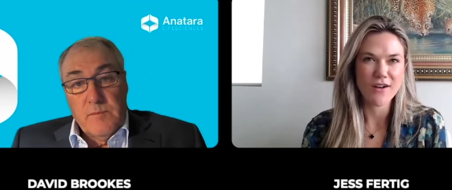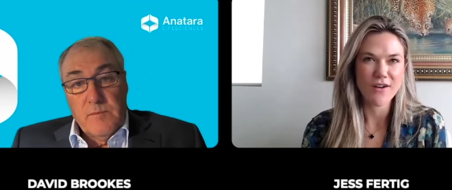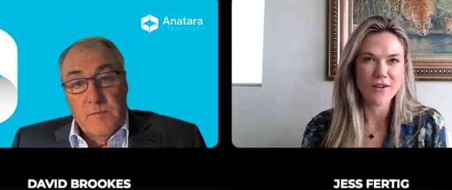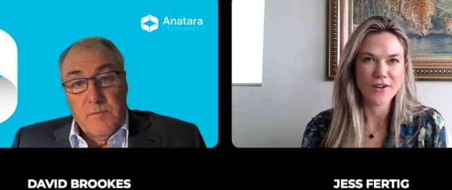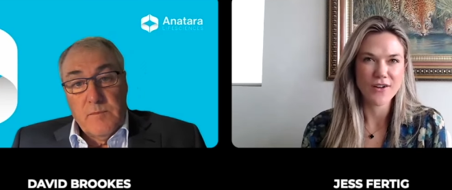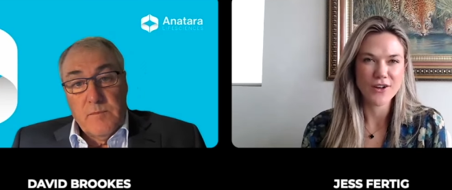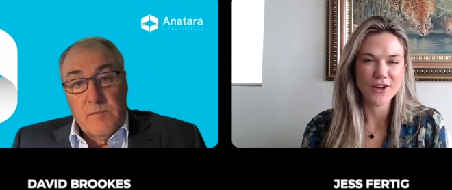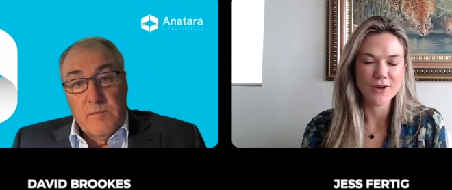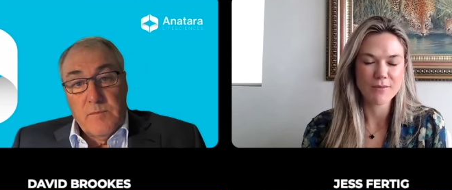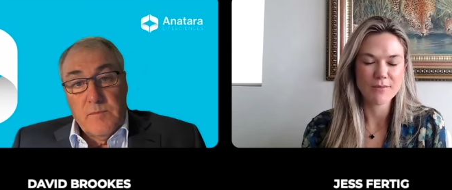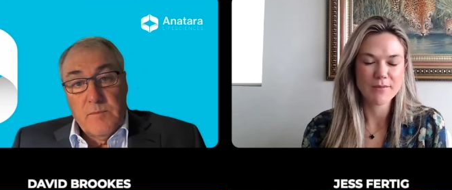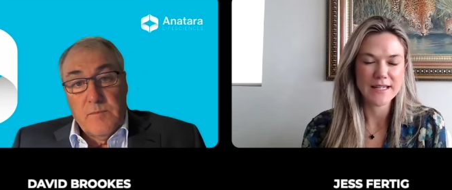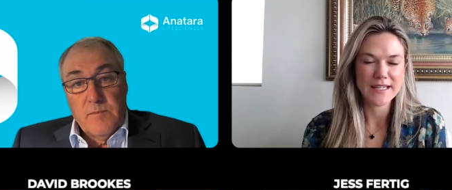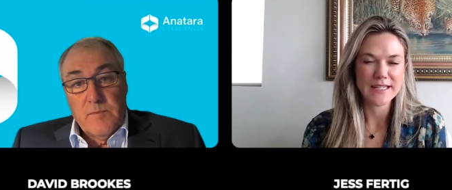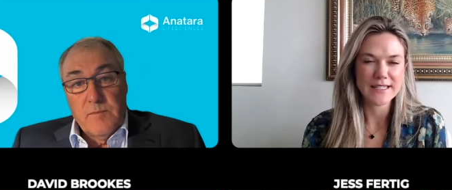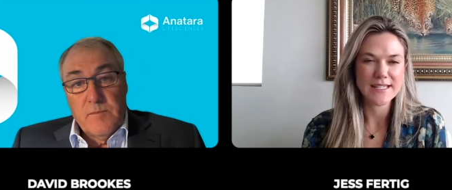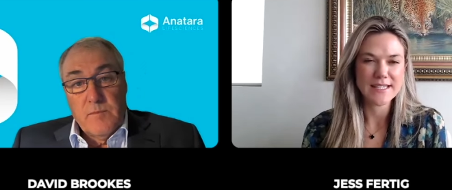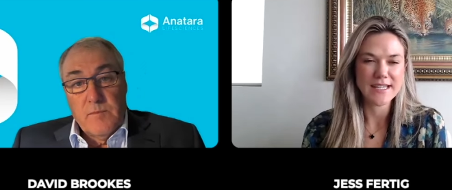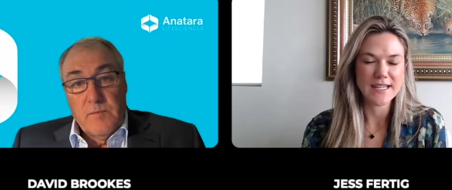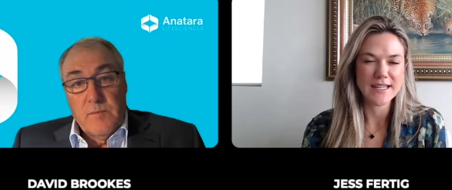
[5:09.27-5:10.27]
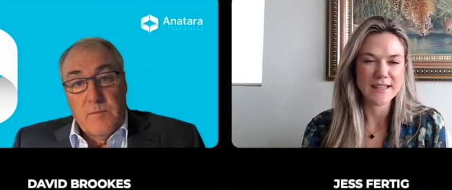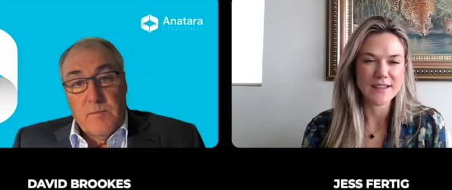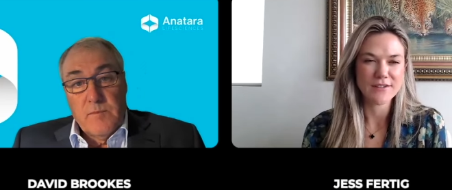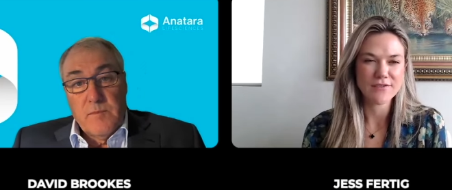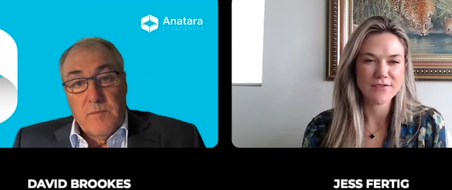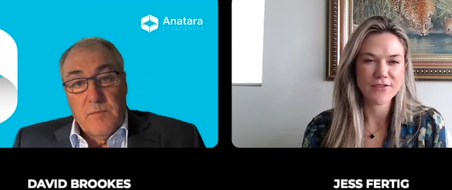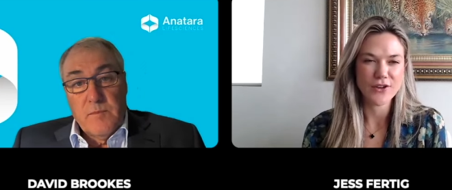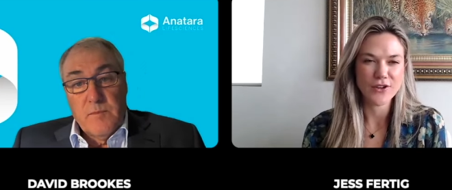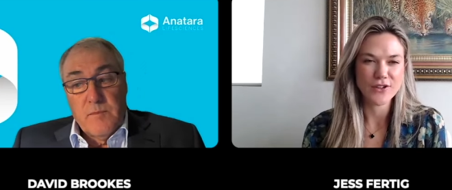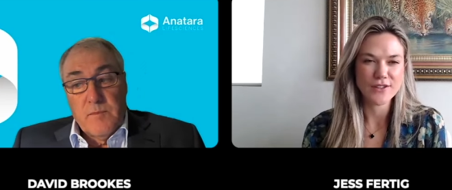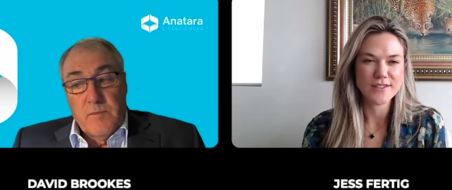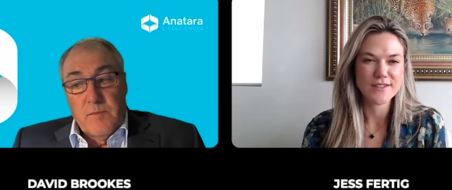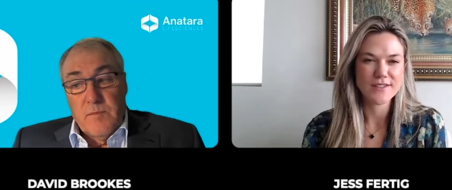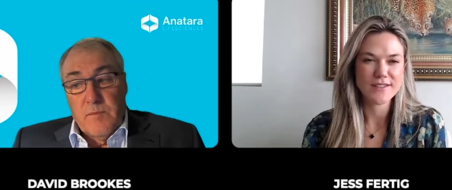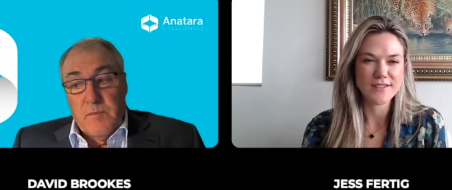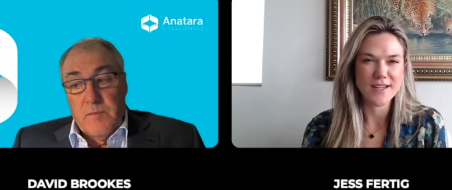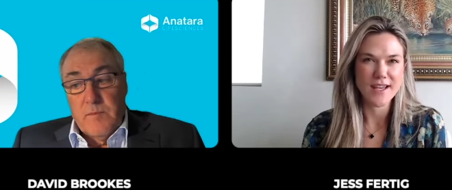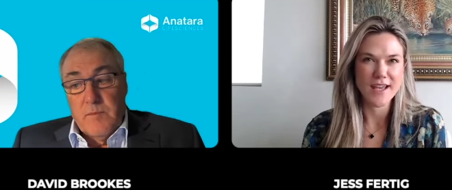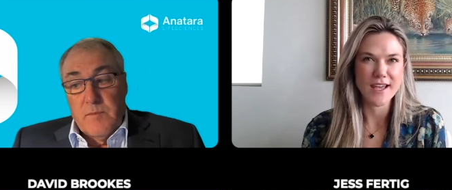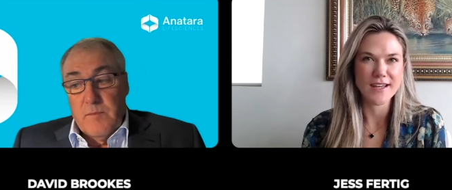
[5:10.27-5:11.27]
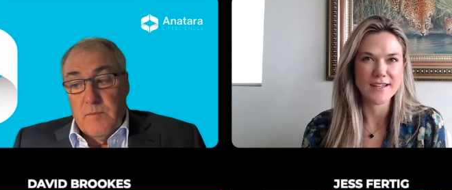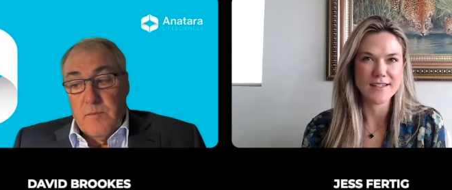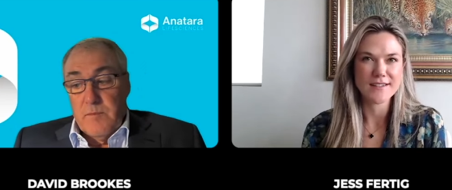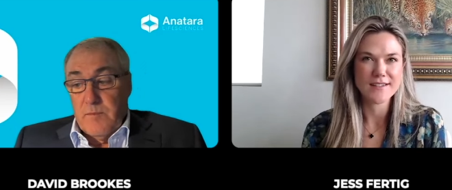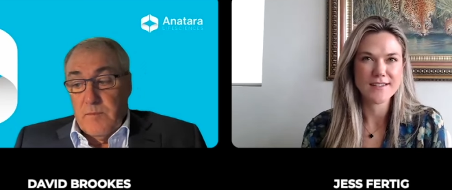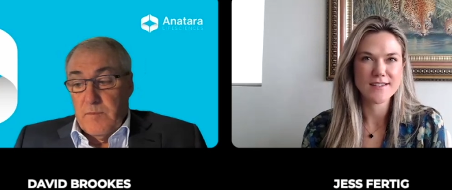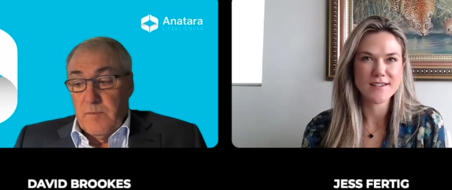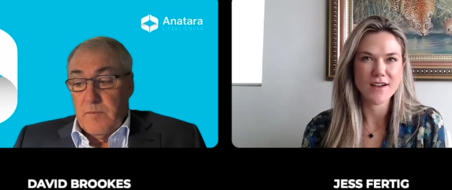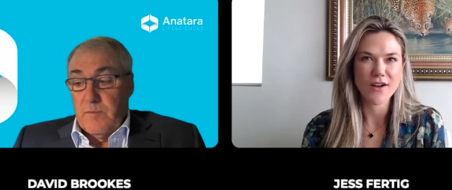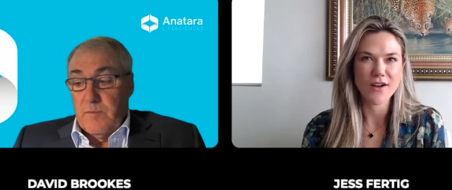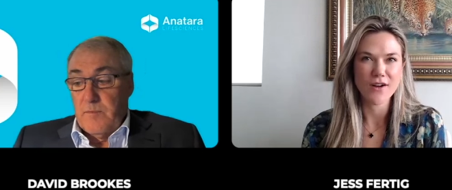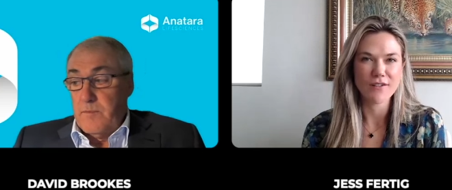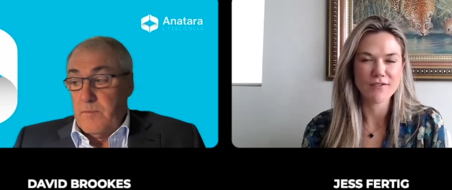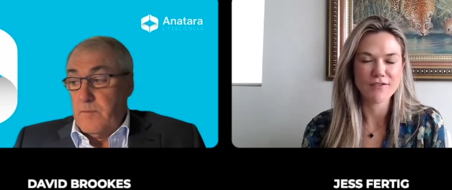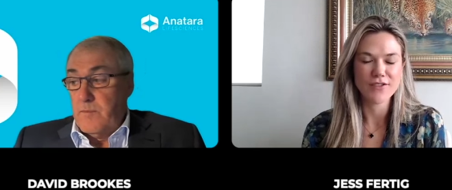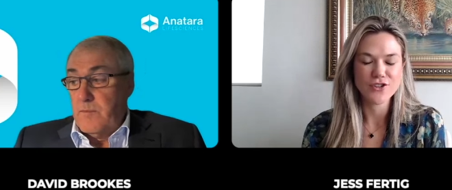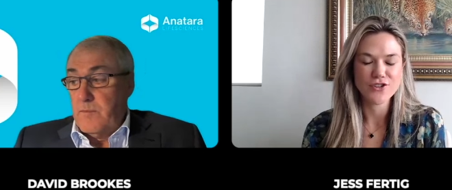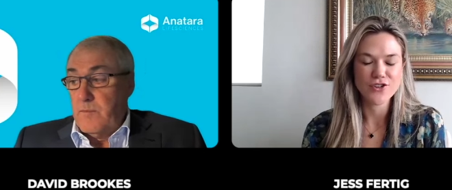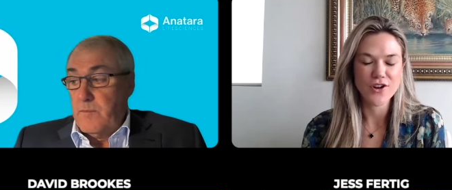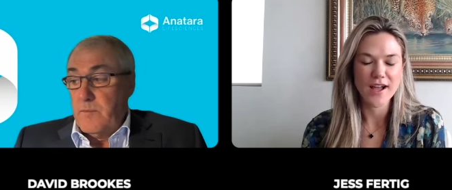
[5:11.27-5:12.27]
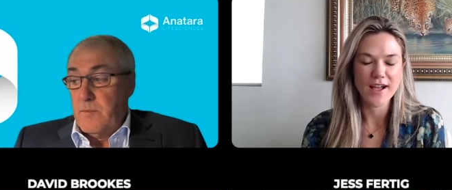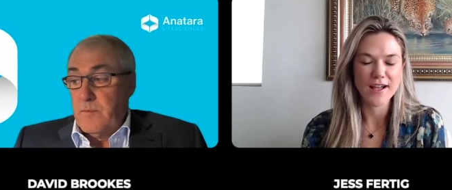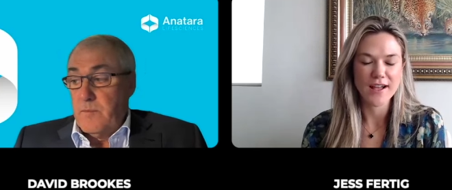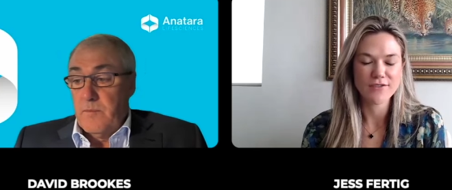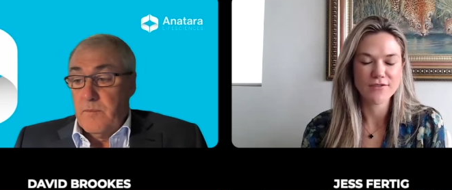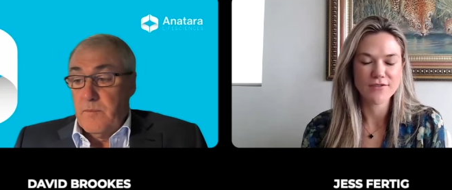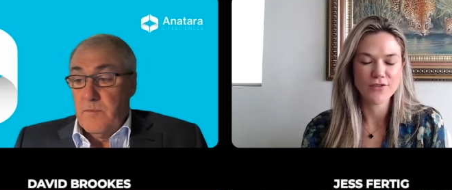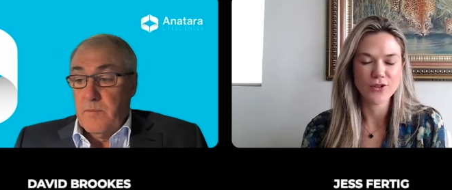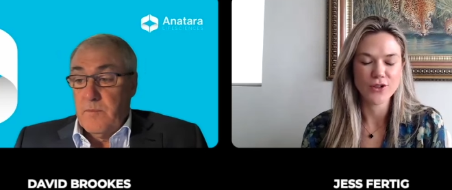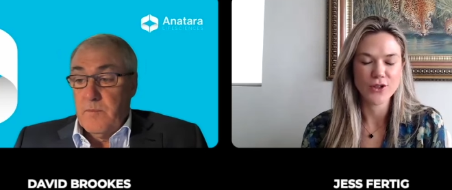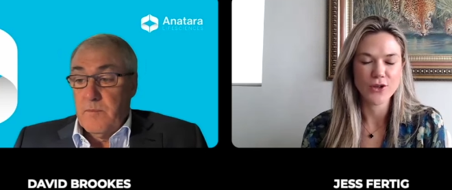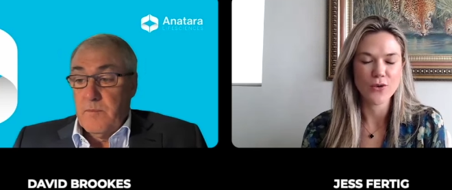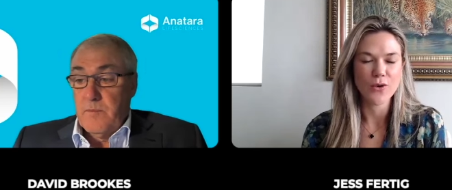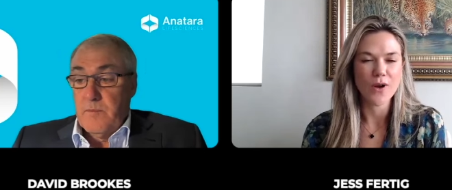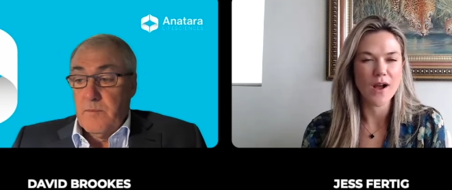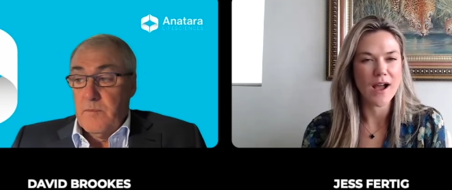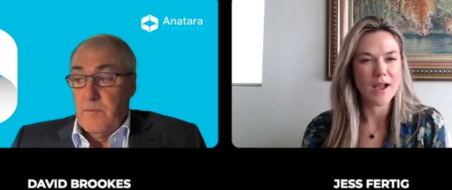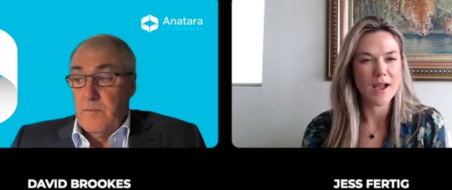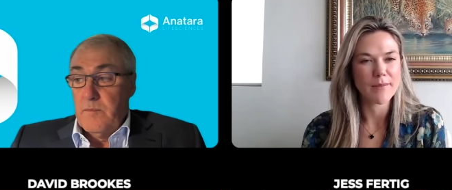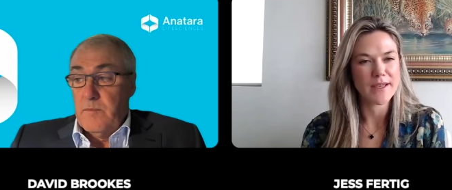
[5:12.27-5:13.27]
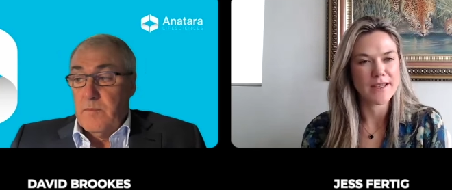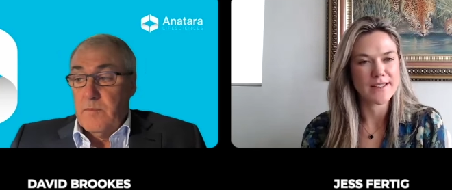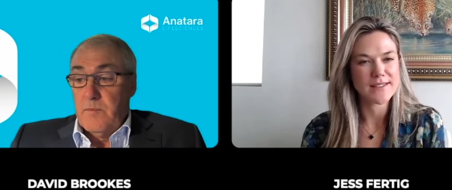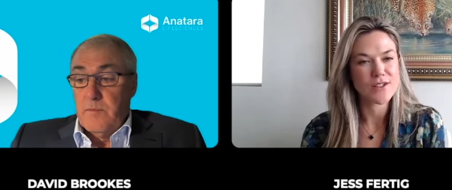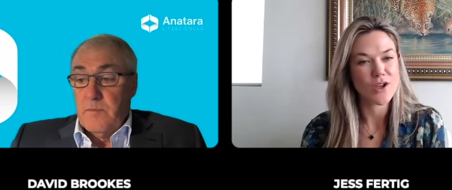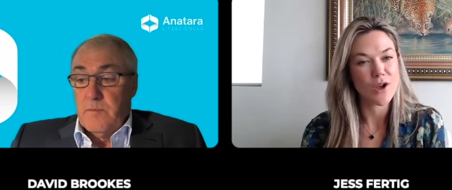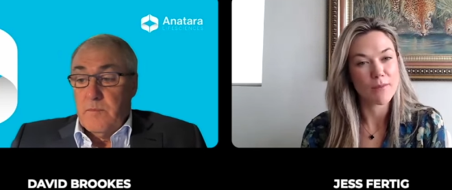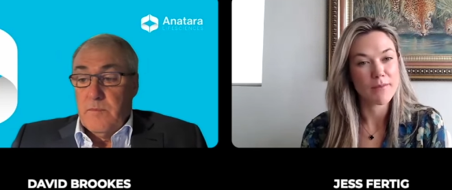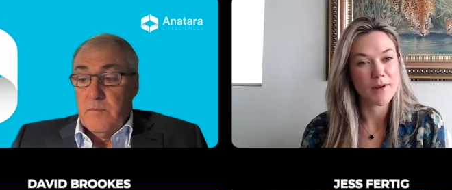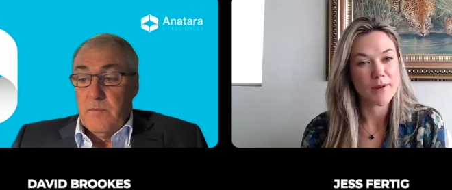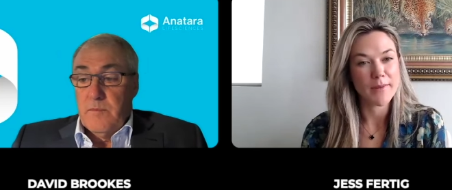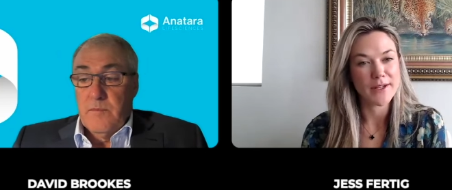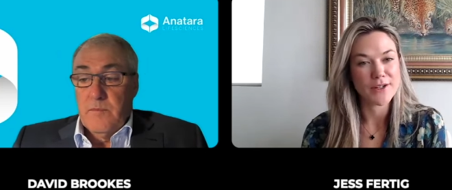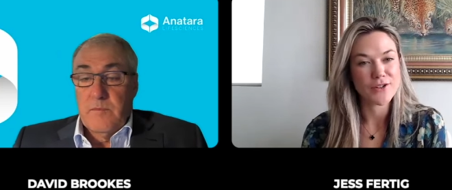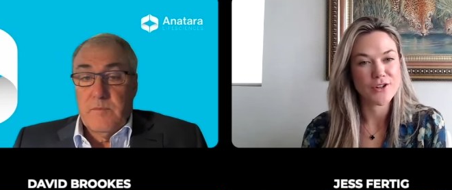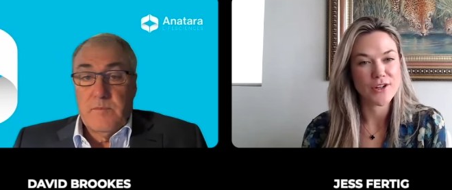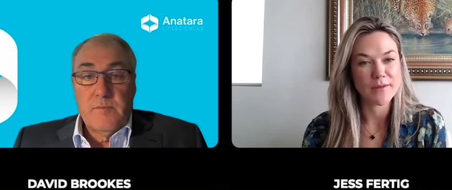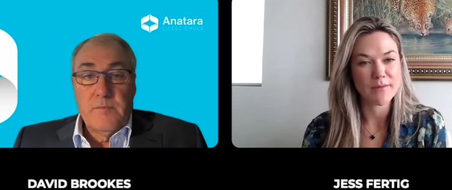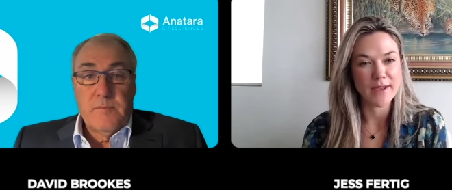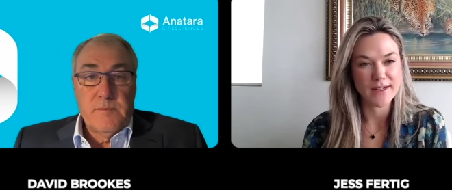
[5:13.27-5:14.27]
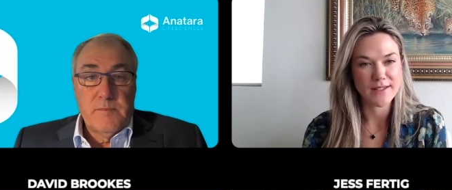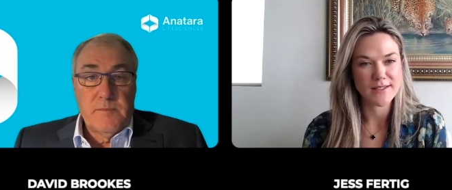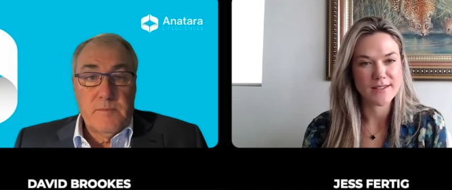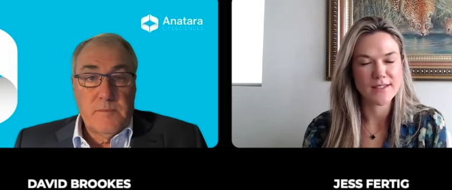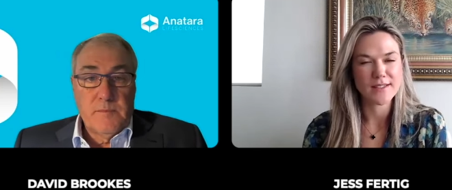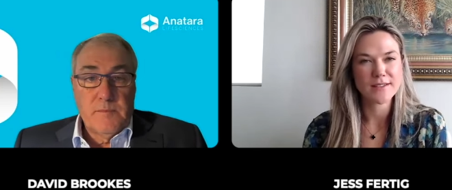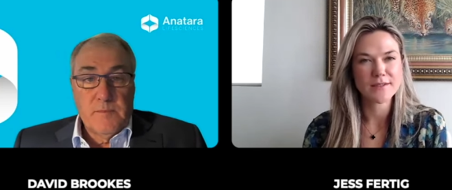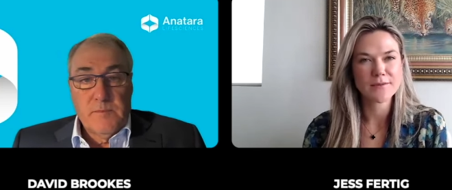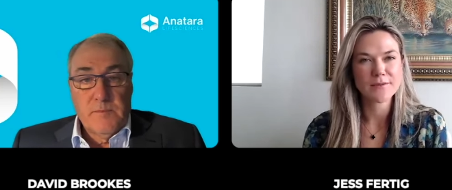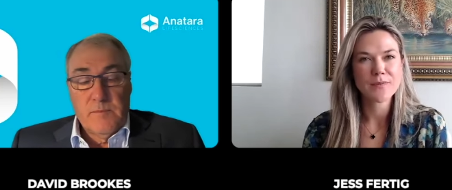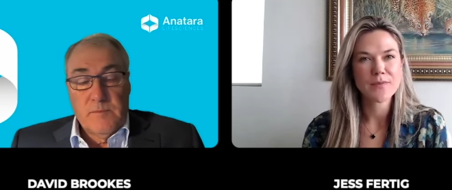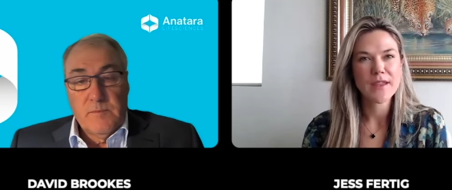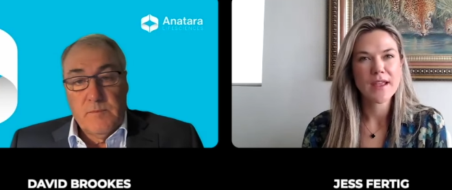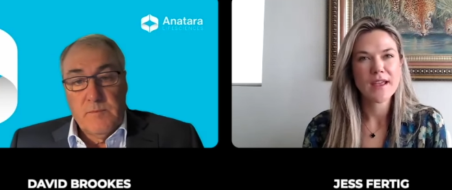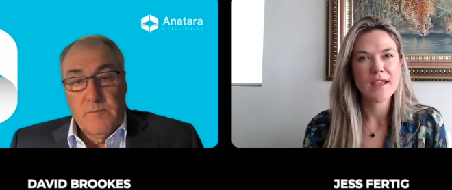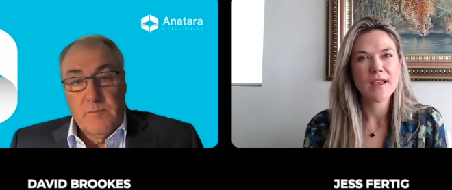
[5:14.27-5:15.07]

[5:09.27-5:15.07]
Speaker 1: on completing the first stage of the trial for your I B S complementary medicine.